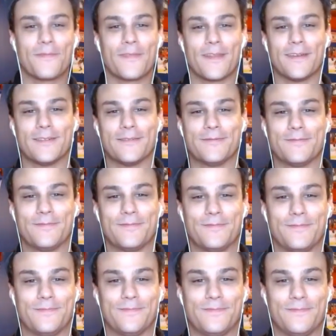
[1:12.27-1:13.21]

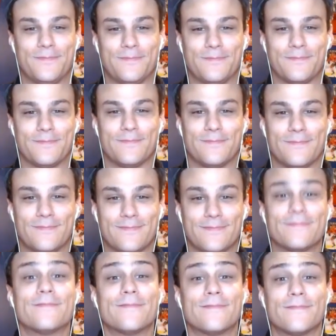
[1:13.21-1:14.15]

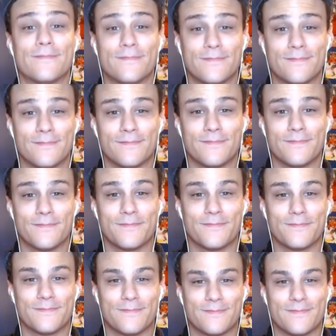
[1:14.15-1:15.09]

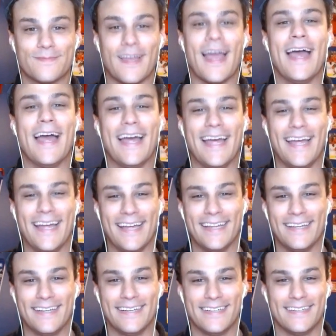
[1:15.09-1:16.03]

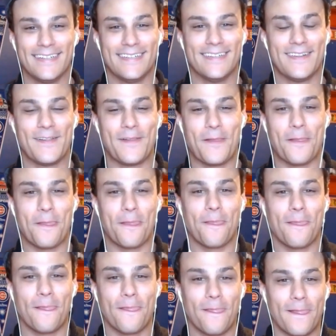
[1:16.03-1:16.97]

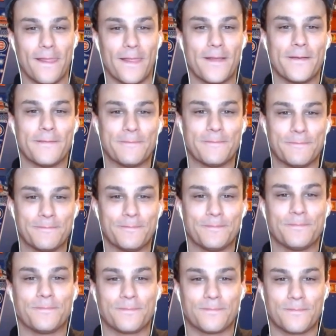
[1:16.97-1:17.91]

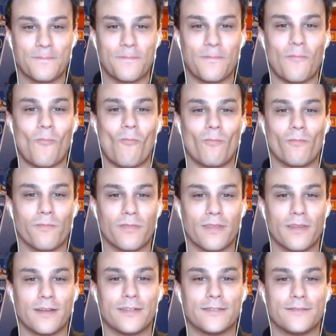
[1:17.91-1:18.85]

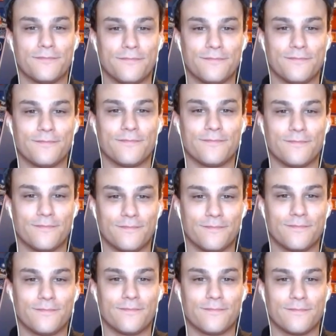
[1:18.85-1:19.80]

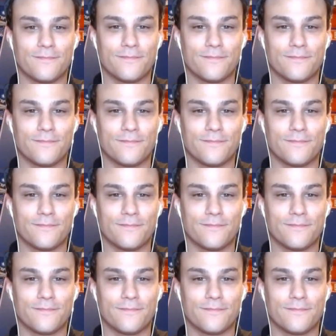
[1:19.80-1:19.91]
[no speech]